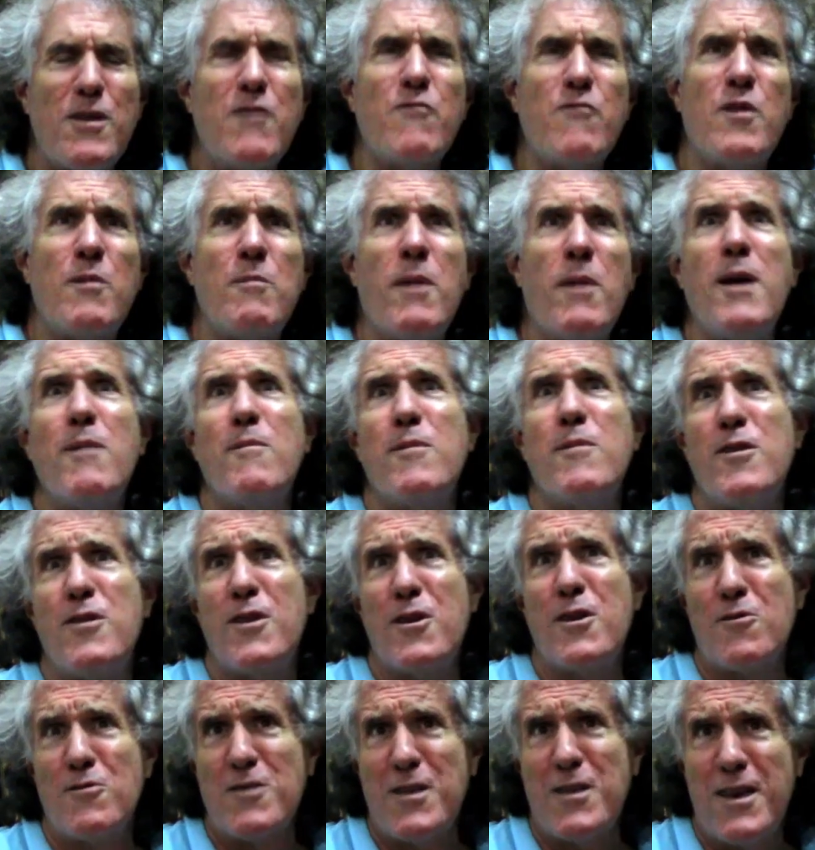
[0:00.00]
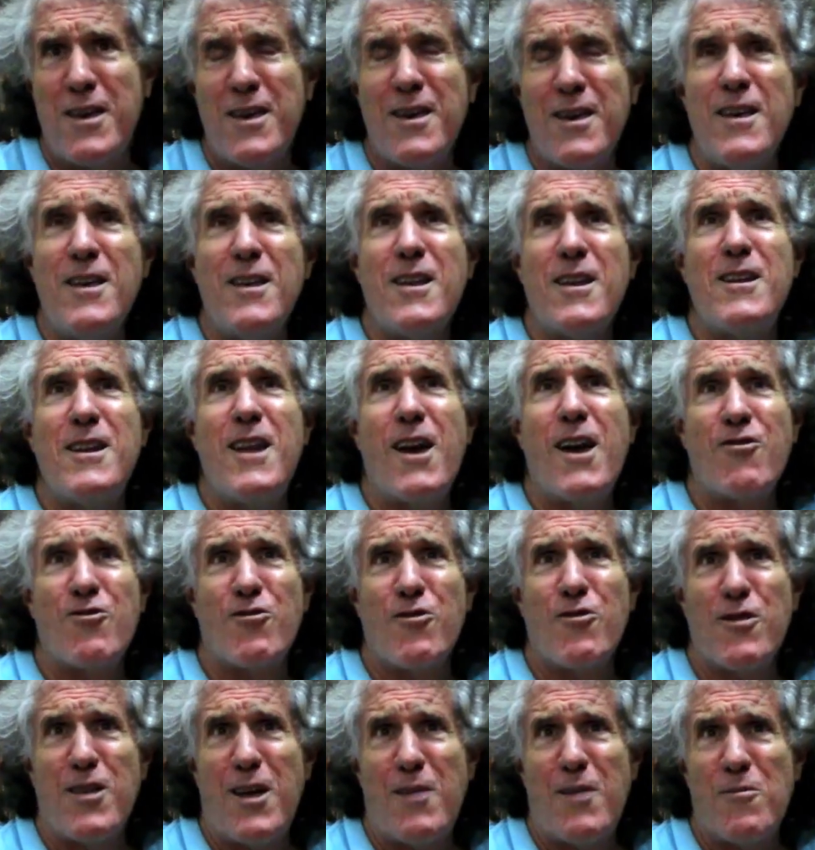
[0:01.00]
we might be the only national
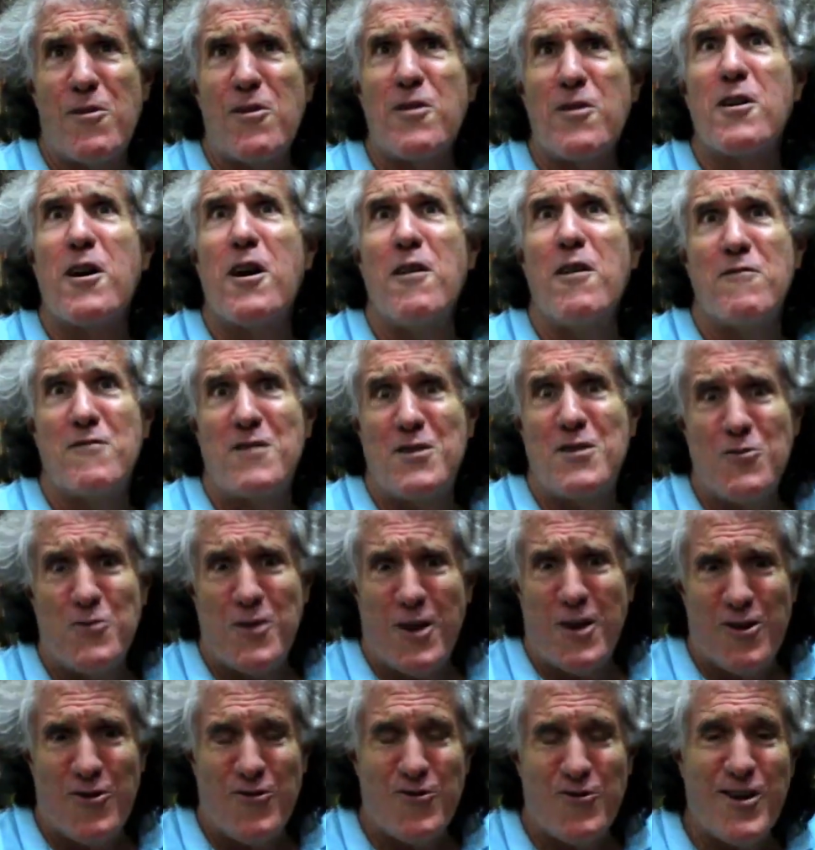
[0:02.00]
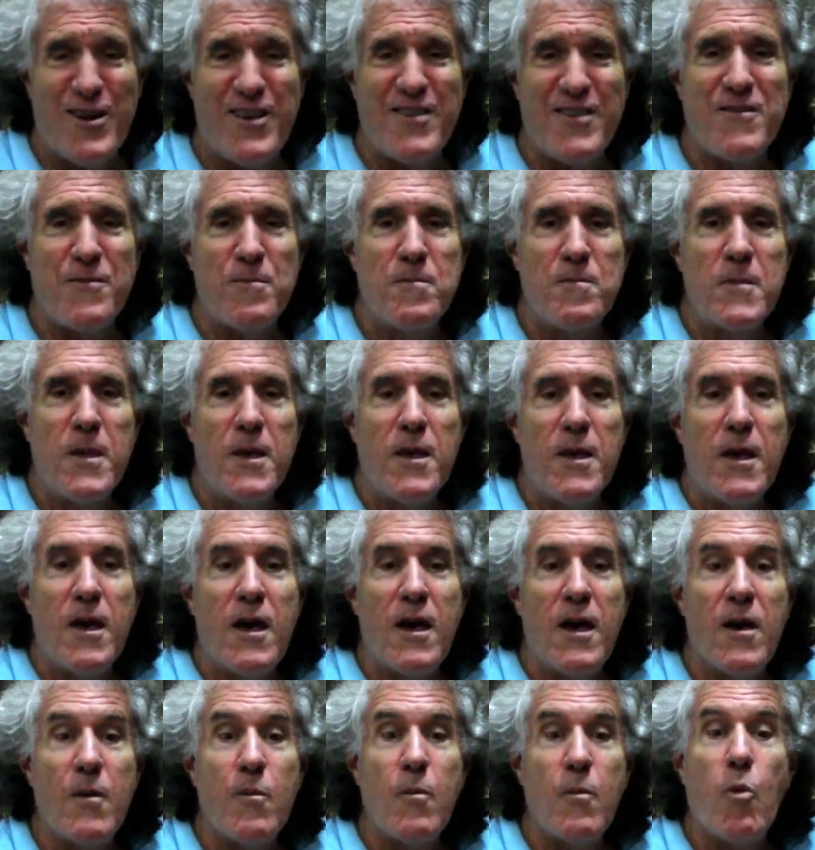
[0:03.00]
landmark of two countries.
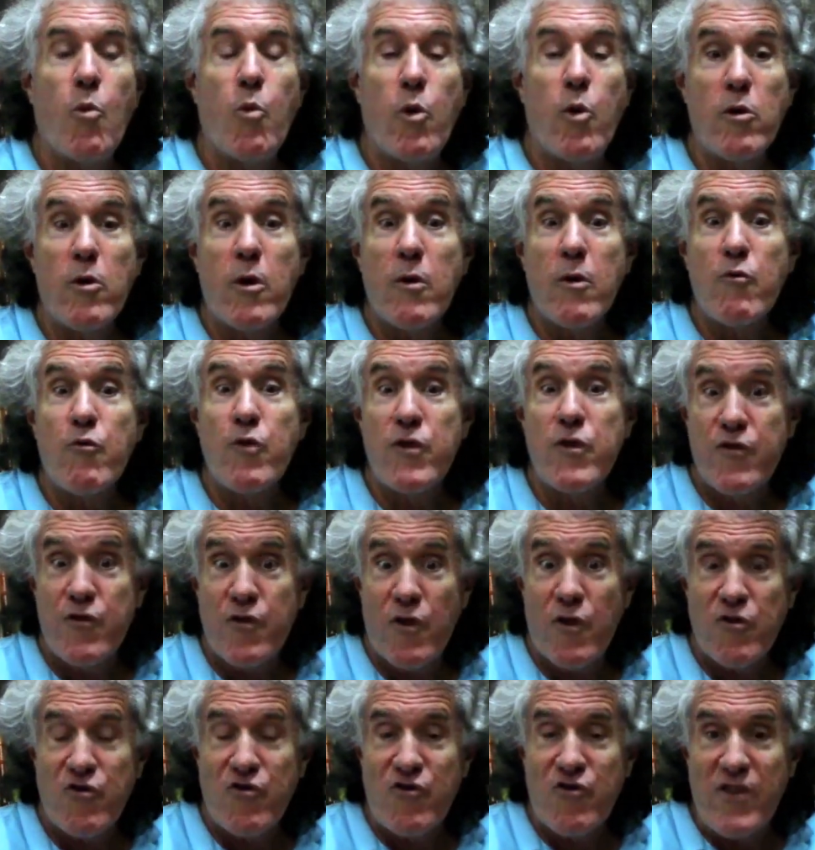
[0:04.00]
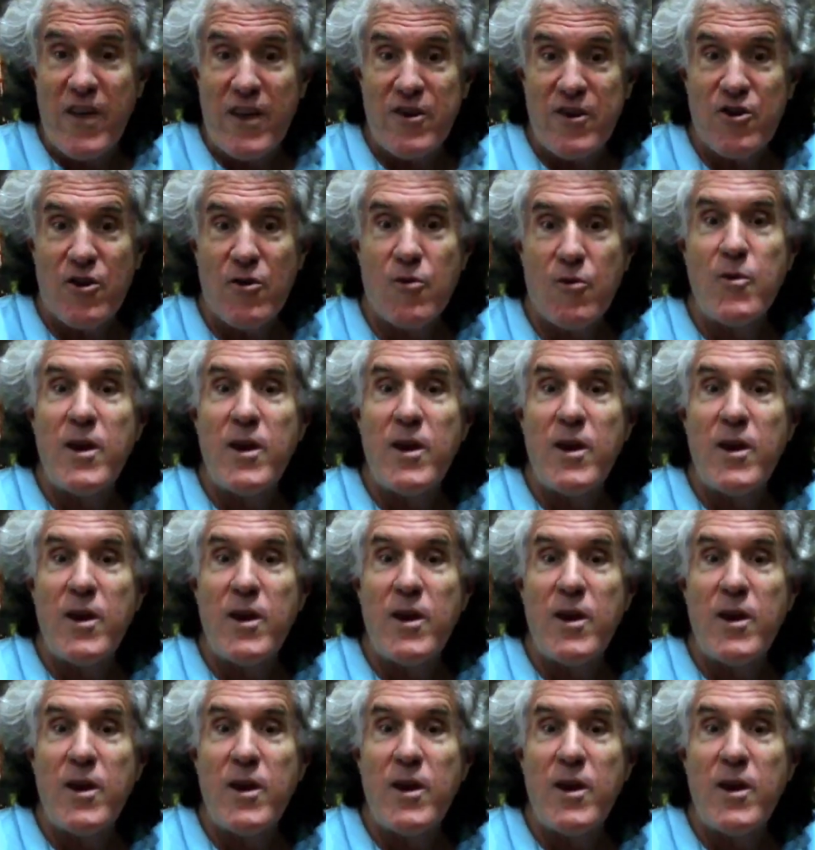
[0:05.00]
We're a research center. We